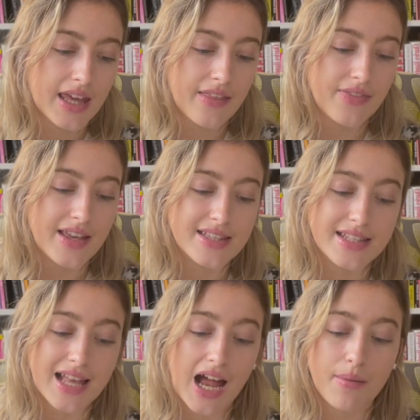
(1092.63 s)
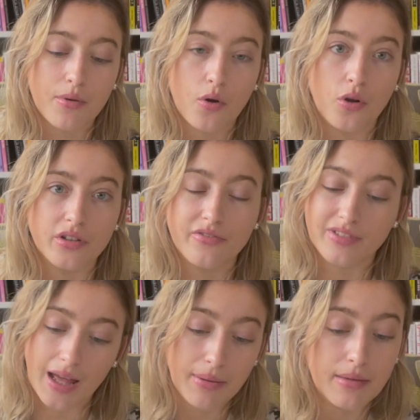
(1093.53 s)
There's this app called
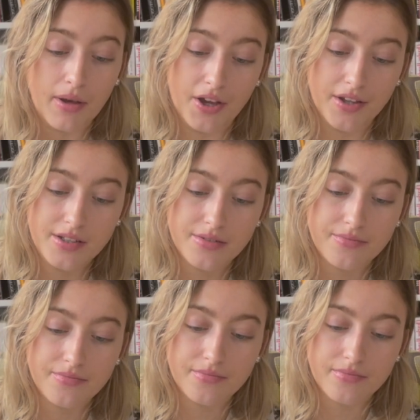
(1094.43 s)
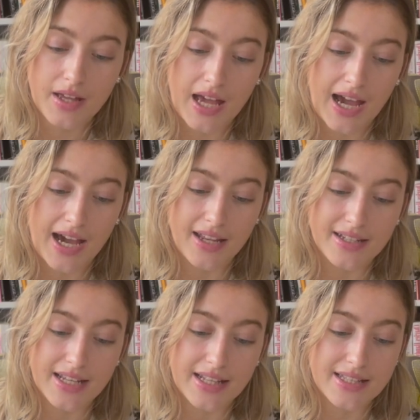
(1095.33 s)
Flappy Bird,
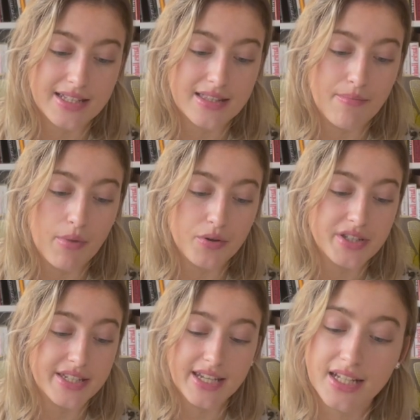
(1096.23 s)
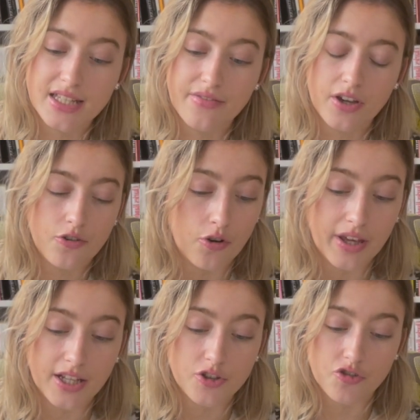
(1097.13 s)
and it is the most addictive,
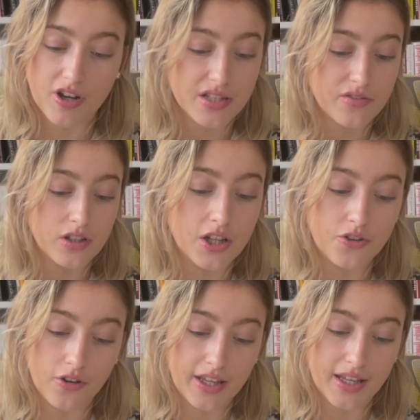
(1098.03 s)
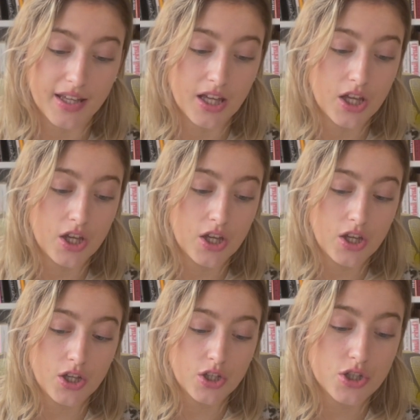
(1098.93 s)
annoying, stressful, annoying,
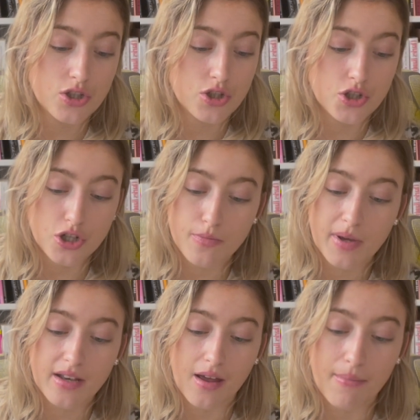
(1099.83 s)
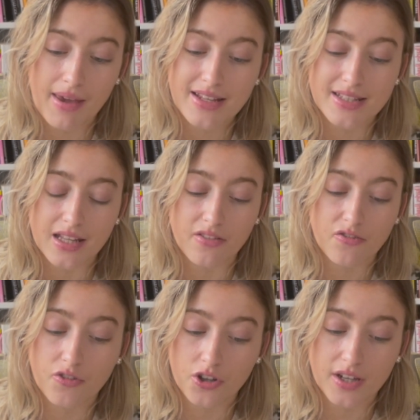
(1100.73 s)
stupid, amazing,
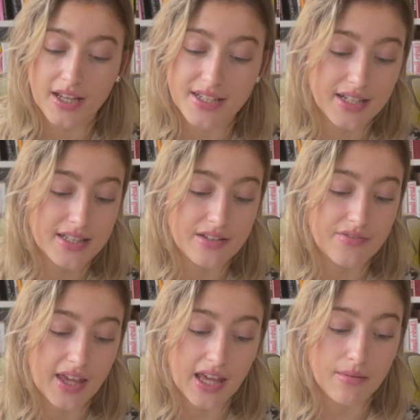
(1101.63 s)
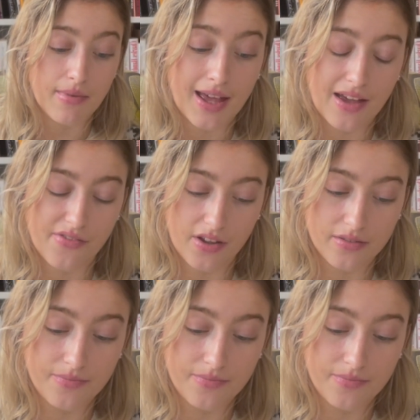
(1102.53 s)
fun, addictive game ever.